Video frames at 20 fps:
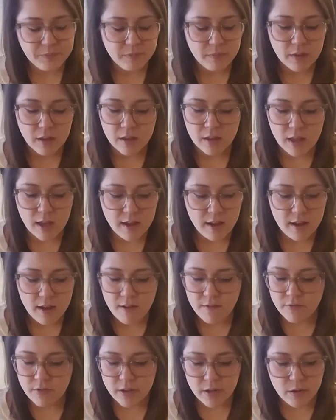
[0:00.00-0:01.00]

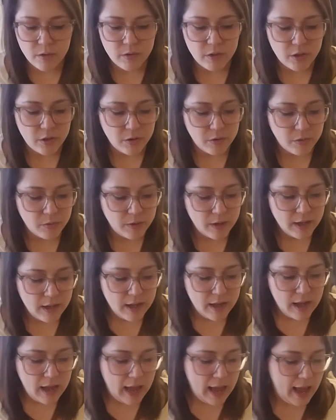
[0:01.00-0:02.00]
They view you
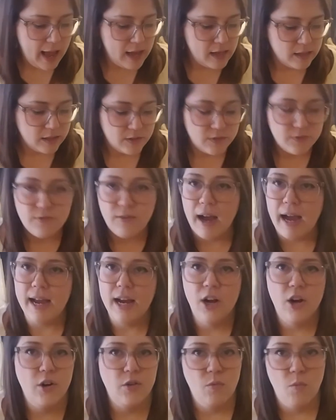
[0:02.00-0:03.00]
as
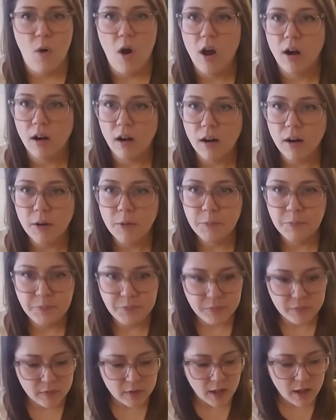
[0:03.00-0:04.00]
fire and water.
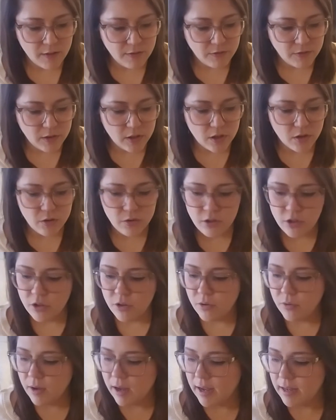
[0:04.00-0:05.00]
They view
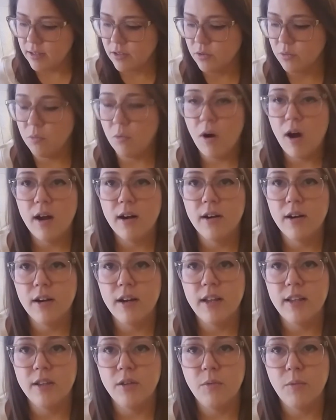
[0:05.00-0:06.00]
you as water
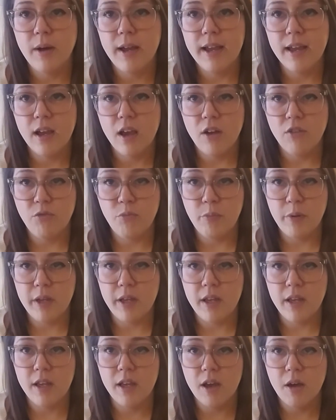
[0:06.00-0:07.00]
in the way of
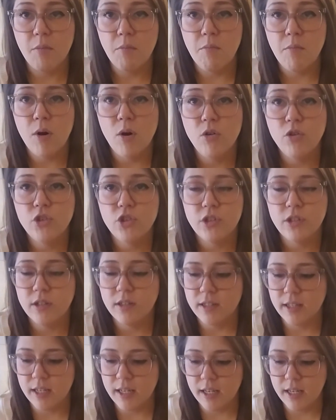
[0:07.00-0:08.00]
being
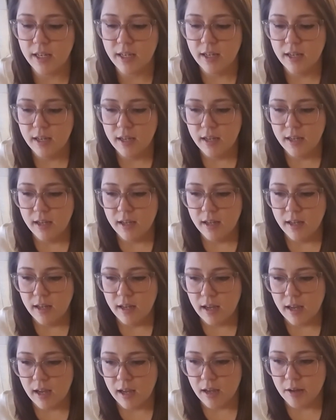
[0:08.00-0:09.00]
emotionally
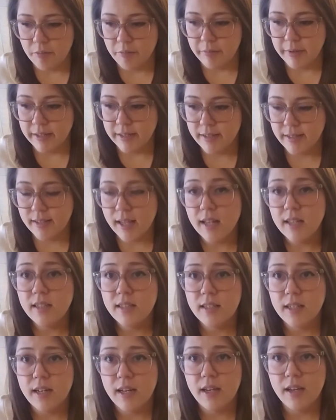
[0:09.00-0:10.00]

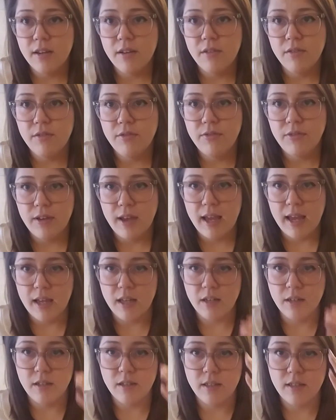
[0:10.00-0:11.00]
sensitive
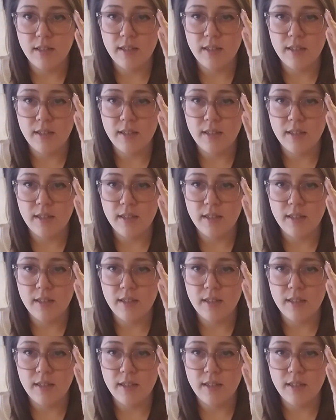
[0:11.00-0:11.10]
and